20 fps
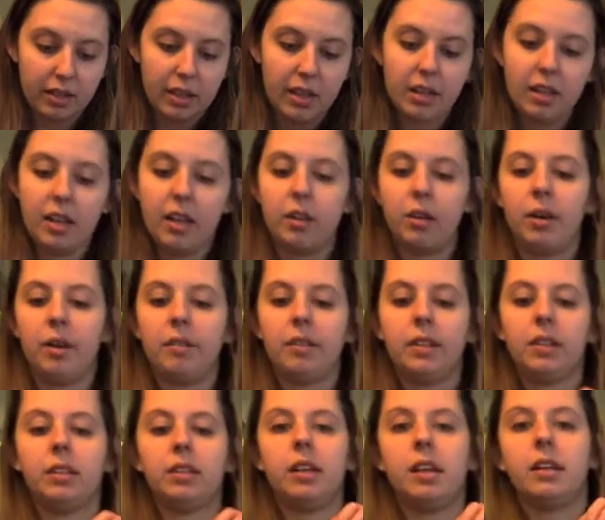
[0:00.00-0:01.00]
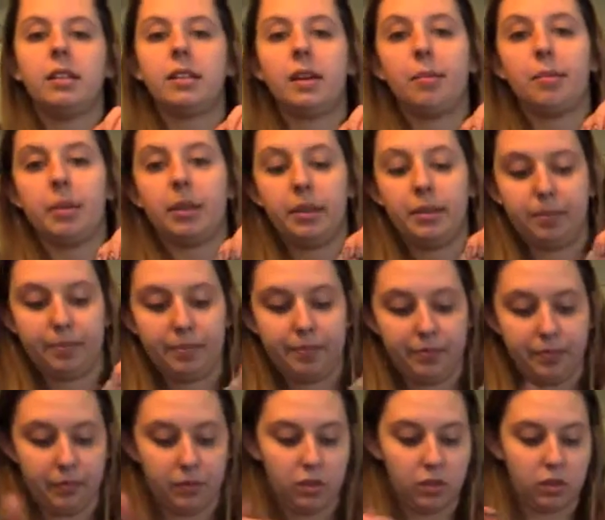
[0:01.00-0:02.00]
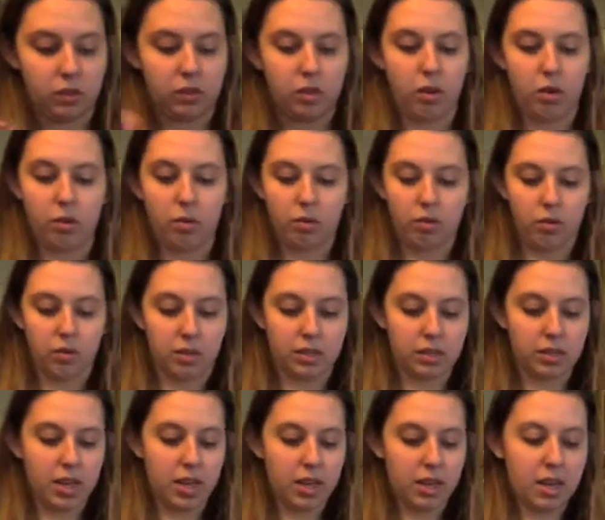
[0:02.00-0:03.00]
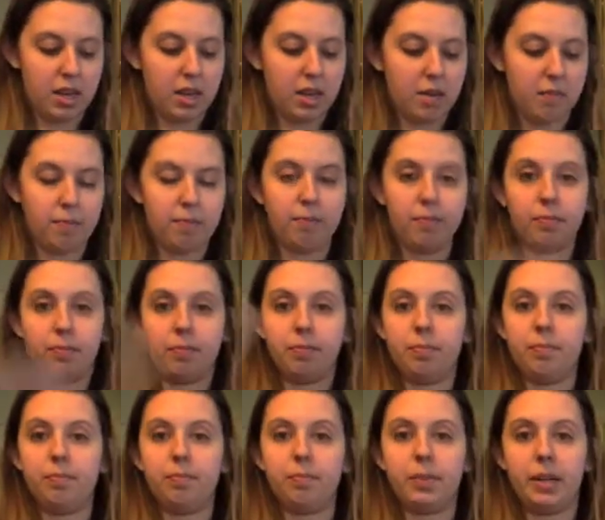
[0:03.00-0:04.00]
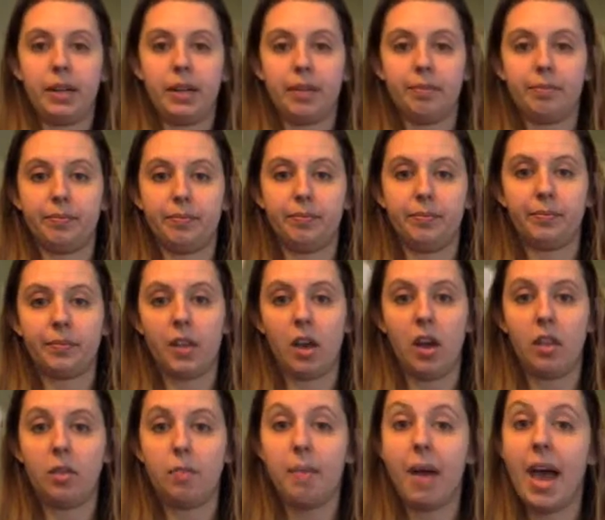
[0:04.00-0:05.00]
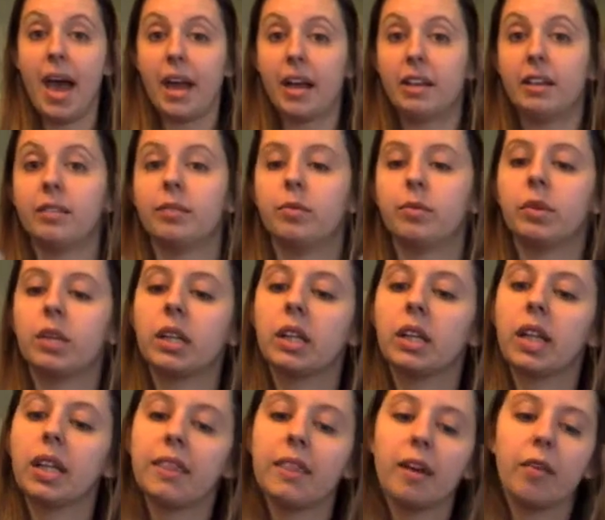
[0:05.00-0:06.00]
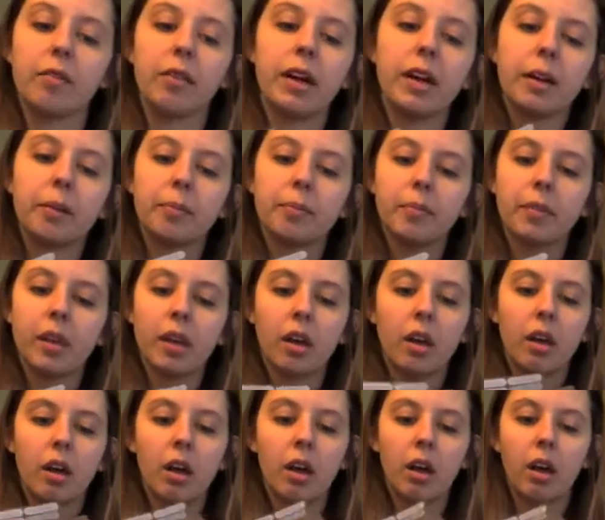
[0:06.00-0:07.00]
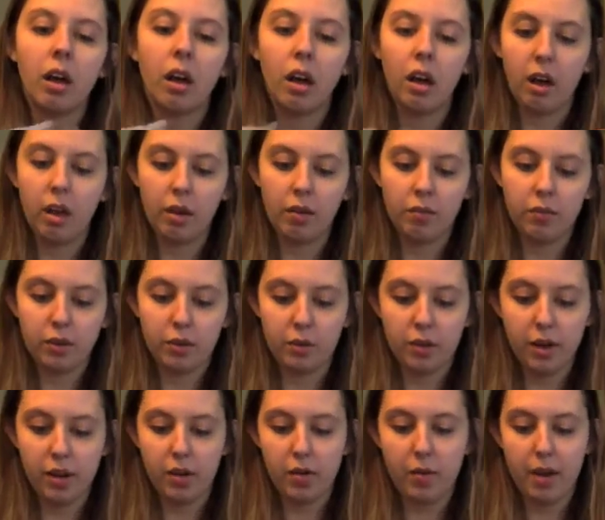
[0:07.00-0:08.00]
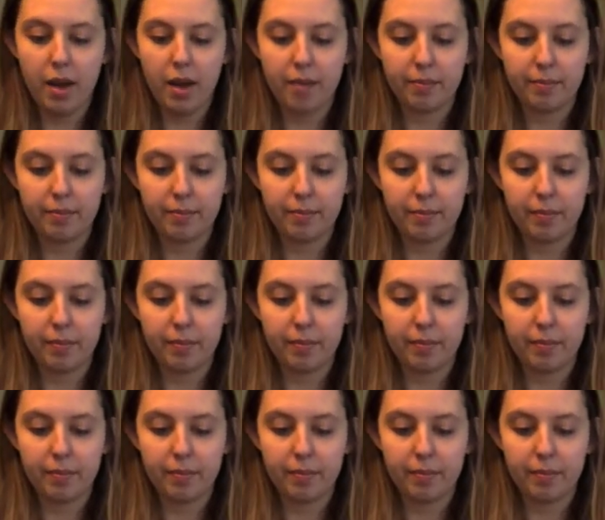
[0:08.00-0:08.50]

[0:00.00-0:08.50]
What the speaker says: And now you have a little nail template. So you can take it and put it on the back. We're going to let that ring of your nail wrap.